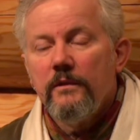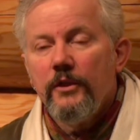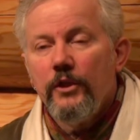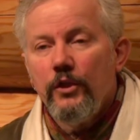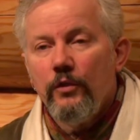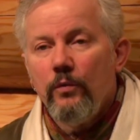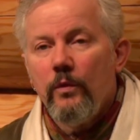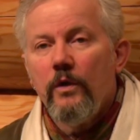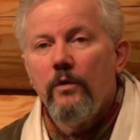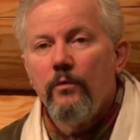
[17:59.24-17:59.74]

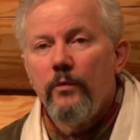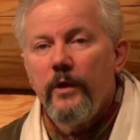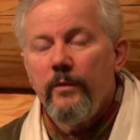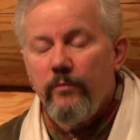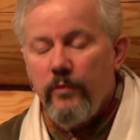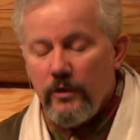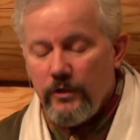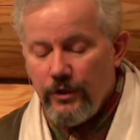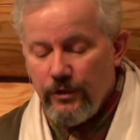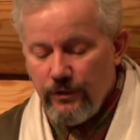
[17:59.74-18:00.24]
You will
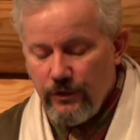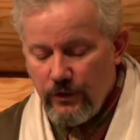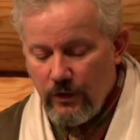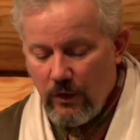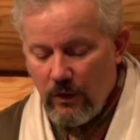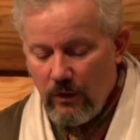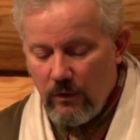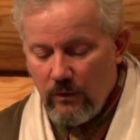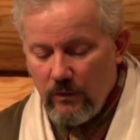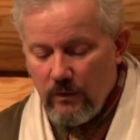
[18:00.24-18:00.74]
reap what you
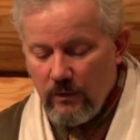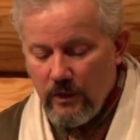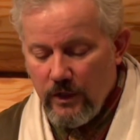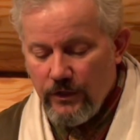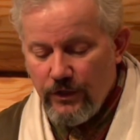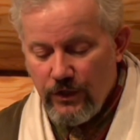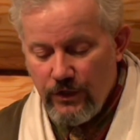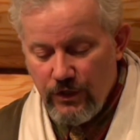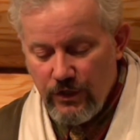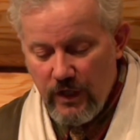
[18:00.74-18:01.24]
sow.
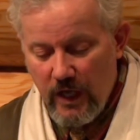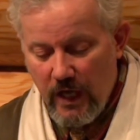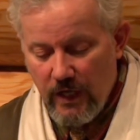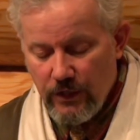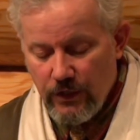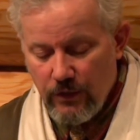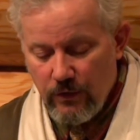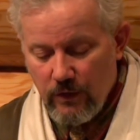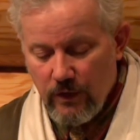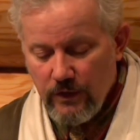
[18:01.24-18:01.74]
It's a
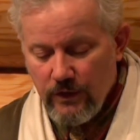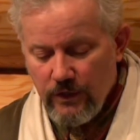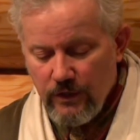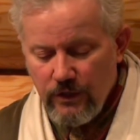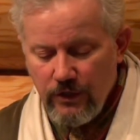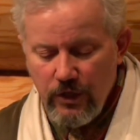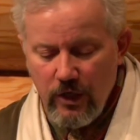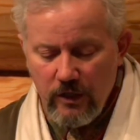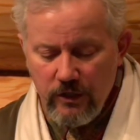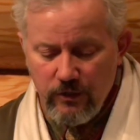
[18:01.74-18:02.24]
statute. It's a
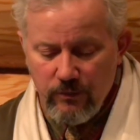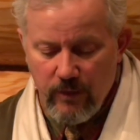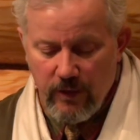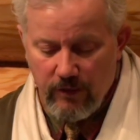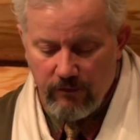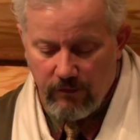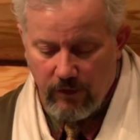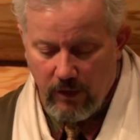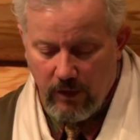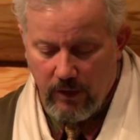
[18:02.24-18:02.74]

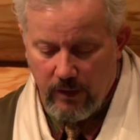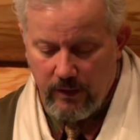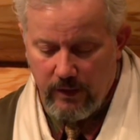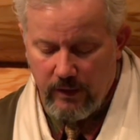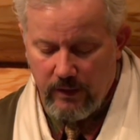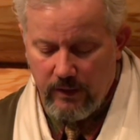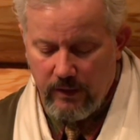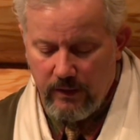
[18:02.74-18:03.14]
judgment of God.